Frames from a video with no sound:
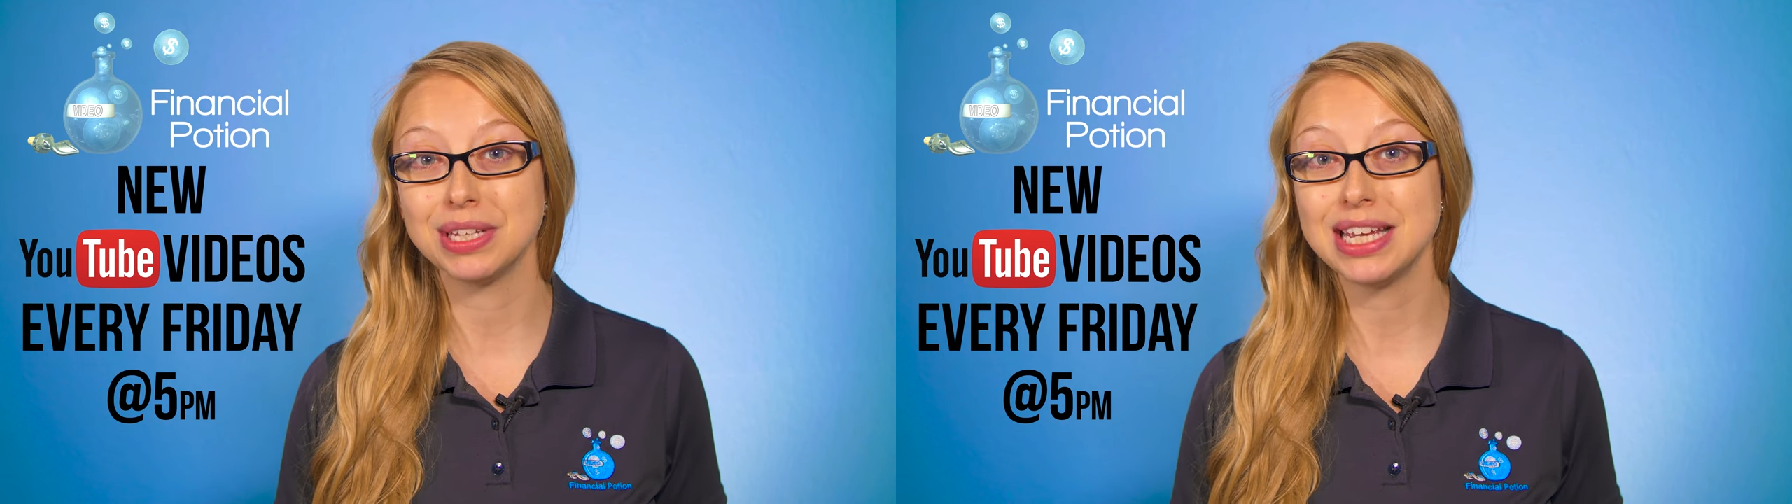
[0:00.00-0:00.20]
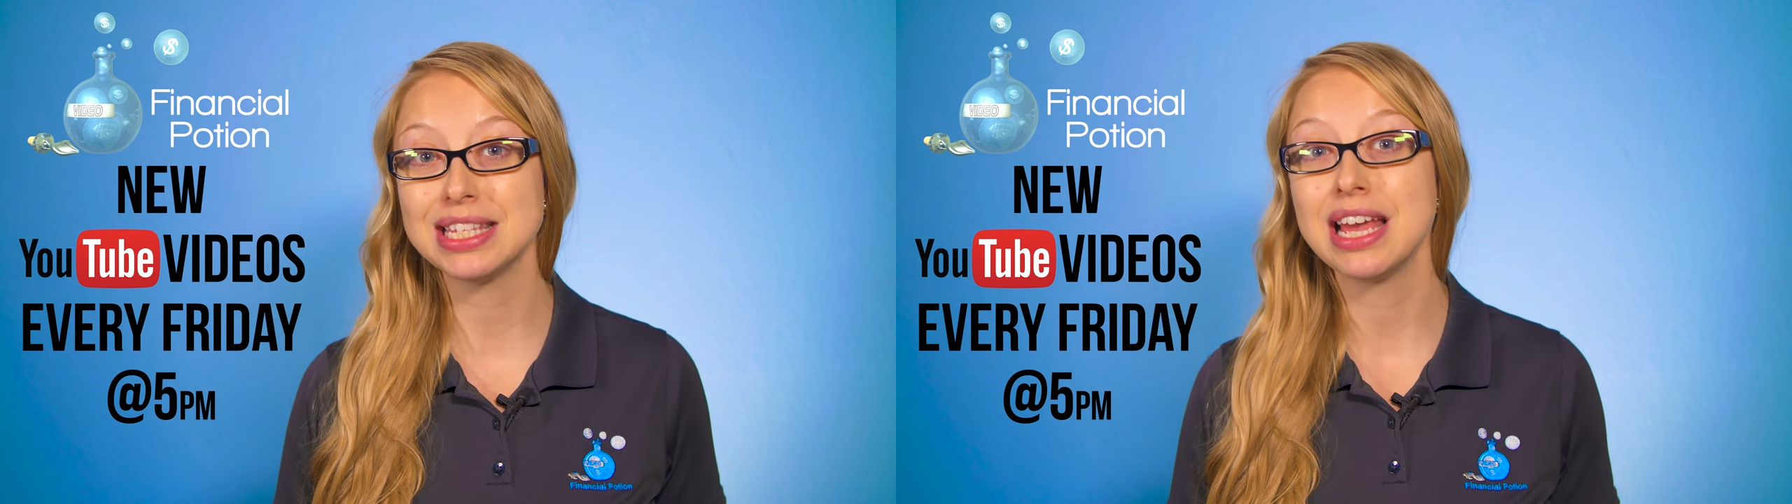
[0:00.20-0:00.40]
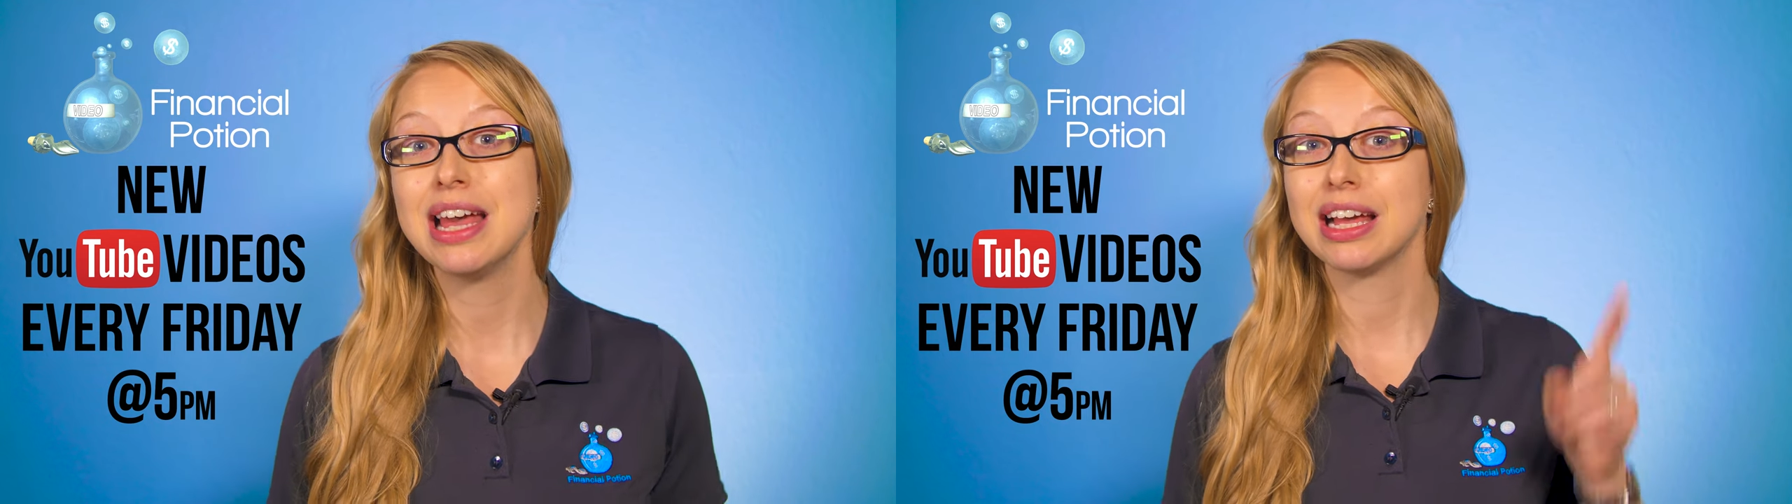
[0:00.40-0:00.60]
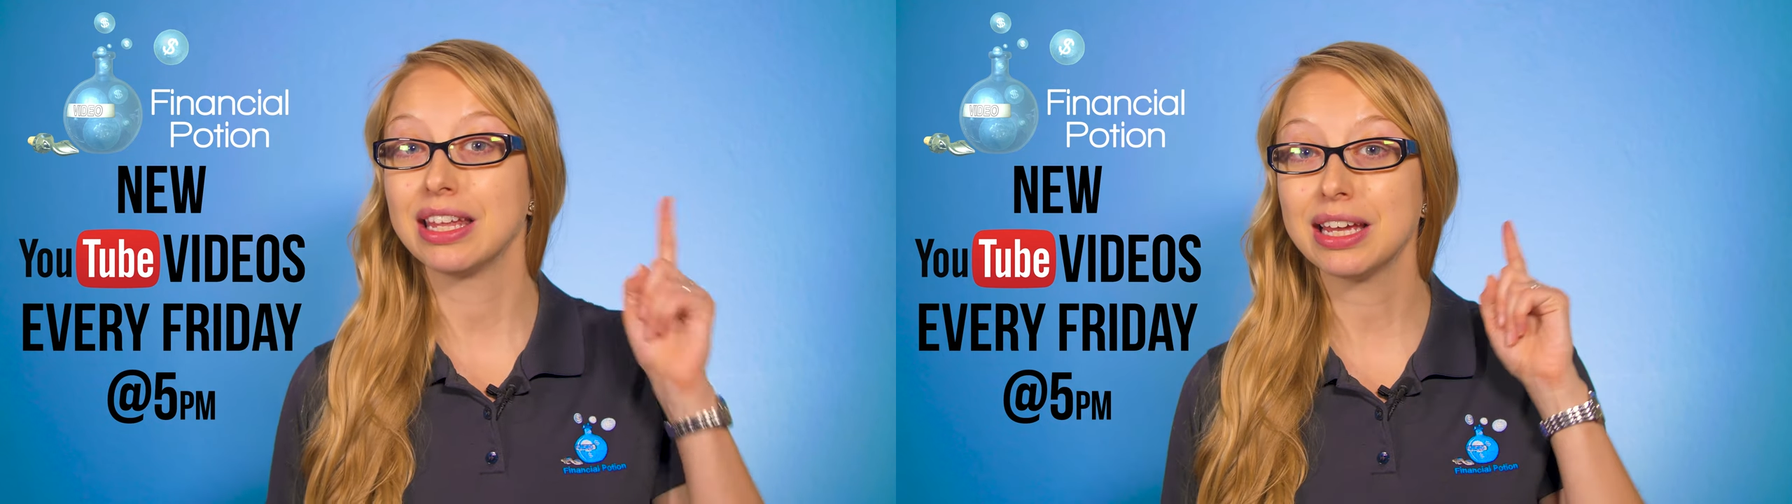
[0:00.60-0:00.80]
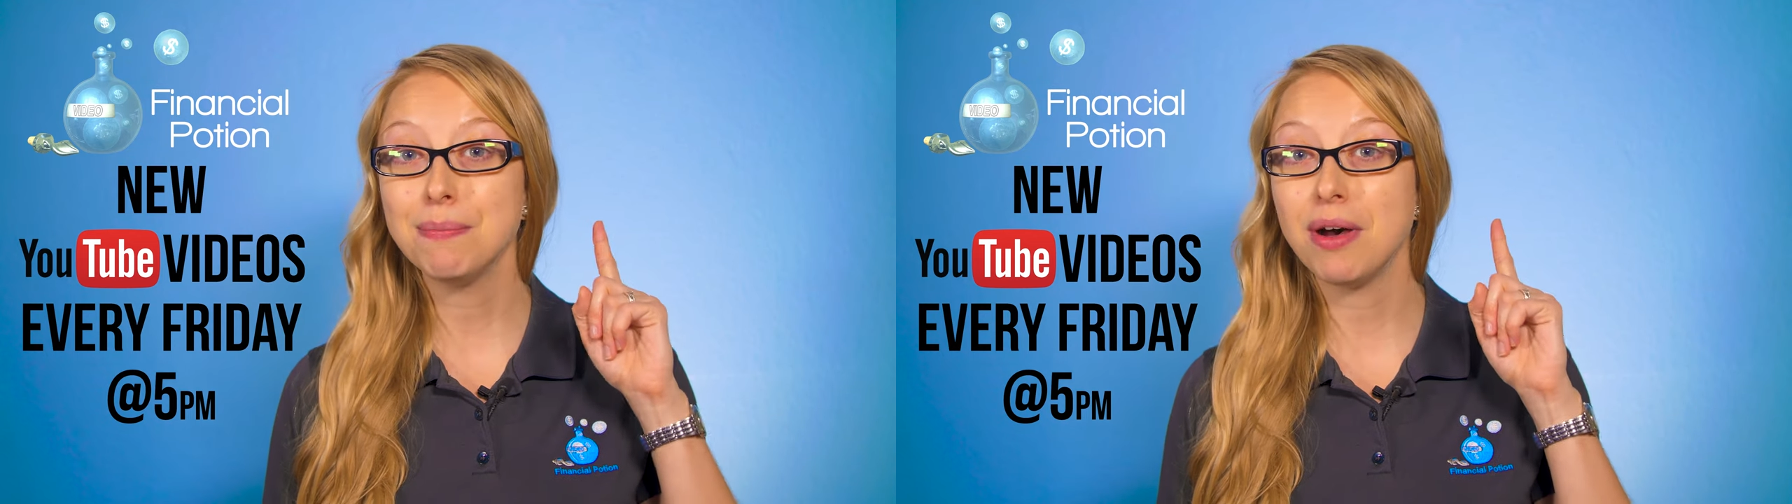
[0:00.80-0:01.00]
please
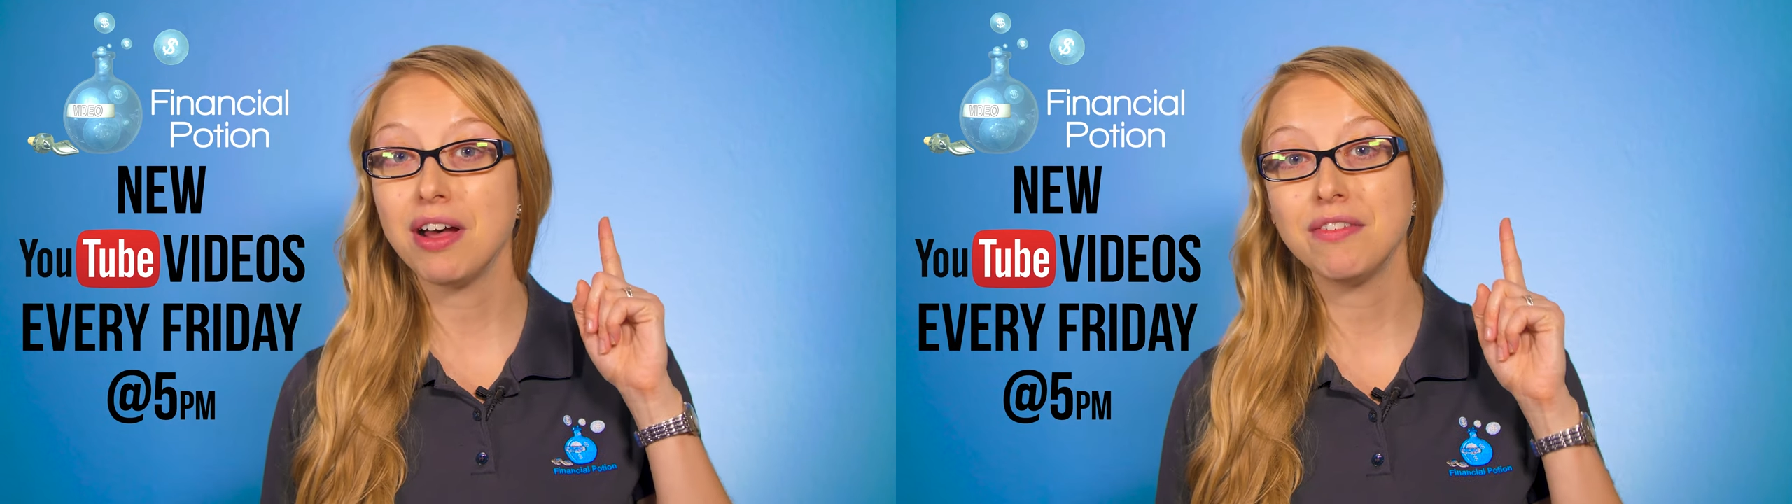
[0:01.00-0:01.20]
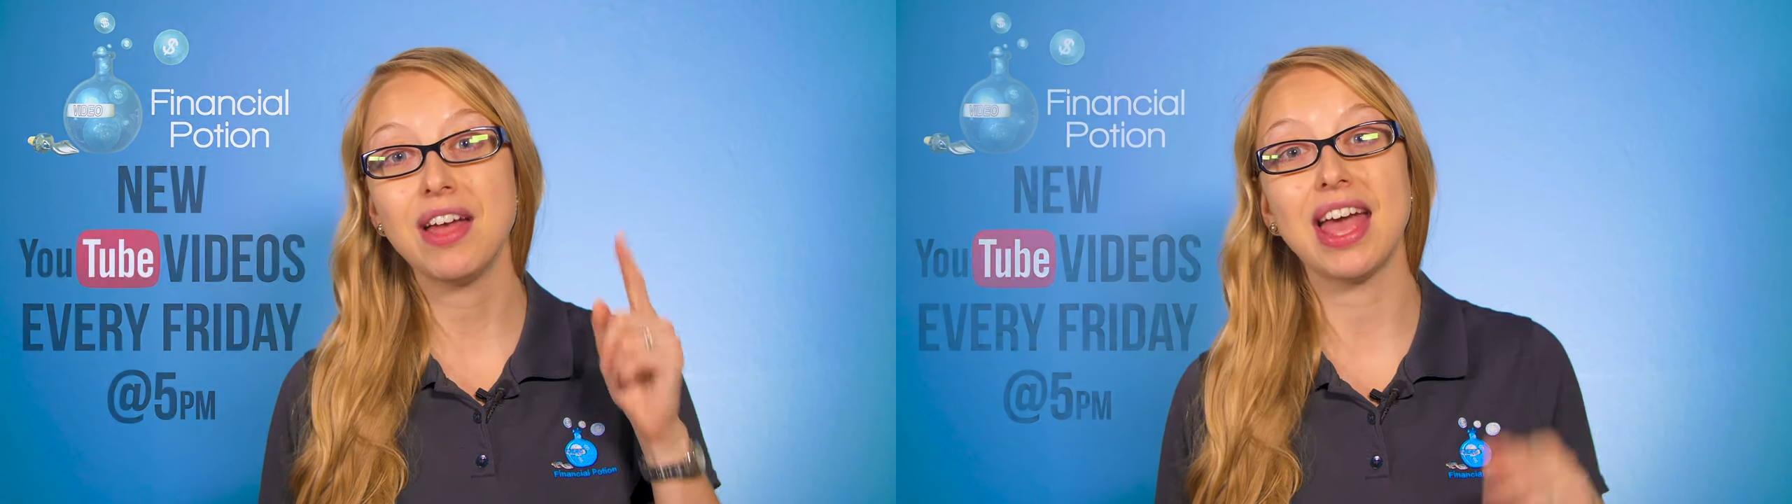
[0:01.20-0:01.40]
click above